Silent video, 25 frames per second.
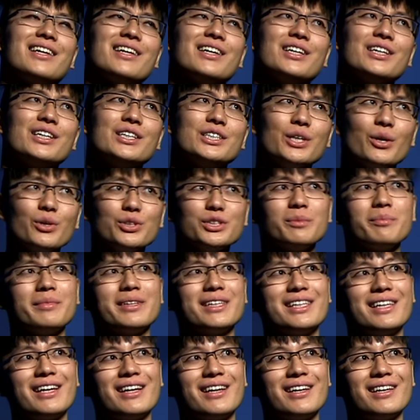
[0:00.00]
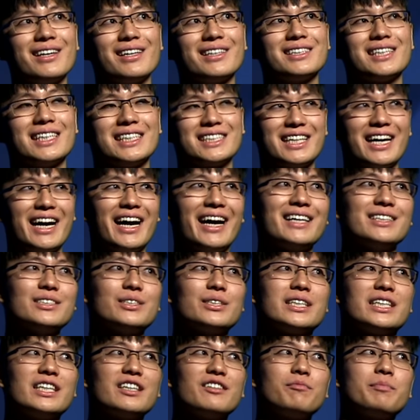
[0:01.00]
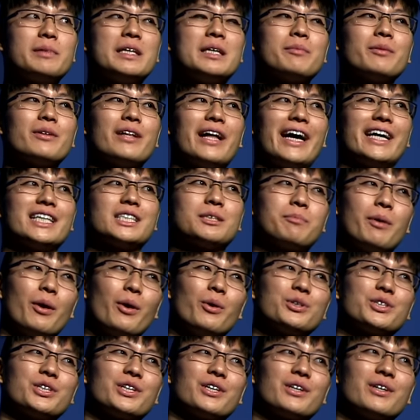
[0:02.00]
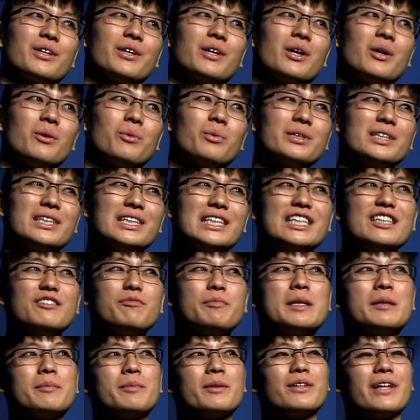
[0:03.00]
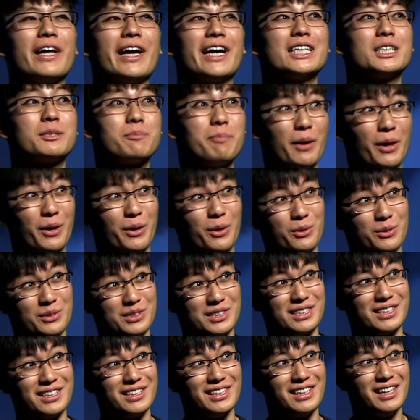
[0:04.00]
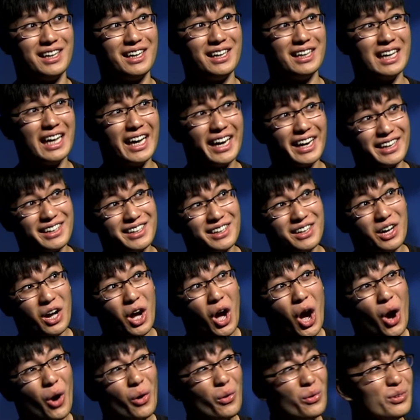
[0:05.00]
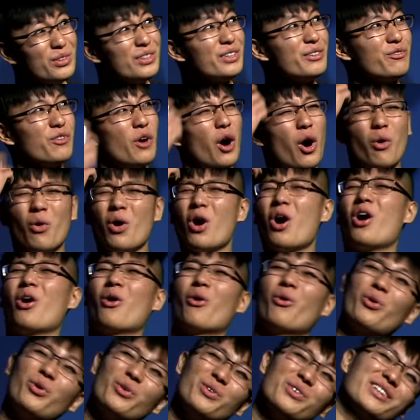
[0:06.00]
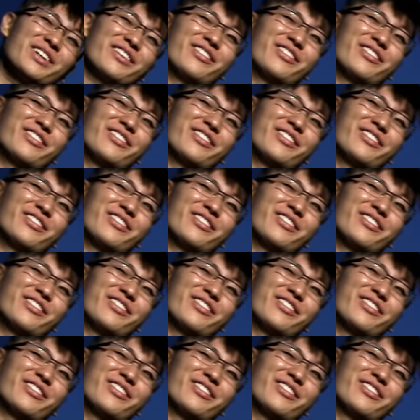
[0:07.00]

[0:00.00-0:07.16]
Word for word: social media designed to give people exposure would leave people exposed? like, who did, whoa, who'd have